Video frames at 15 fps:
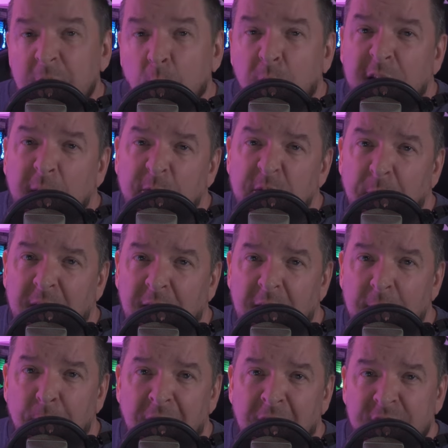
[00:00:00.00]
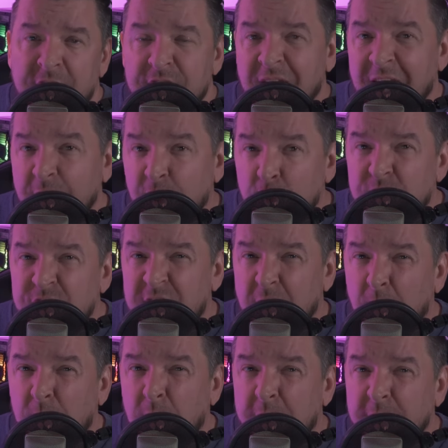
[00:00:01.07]
Now, when it comes to my lay boxes, I use
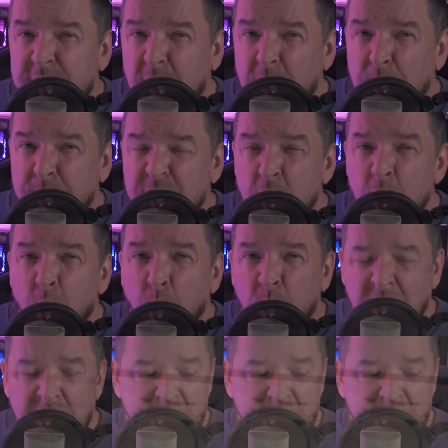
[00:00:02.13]
Sterilite tubs. What I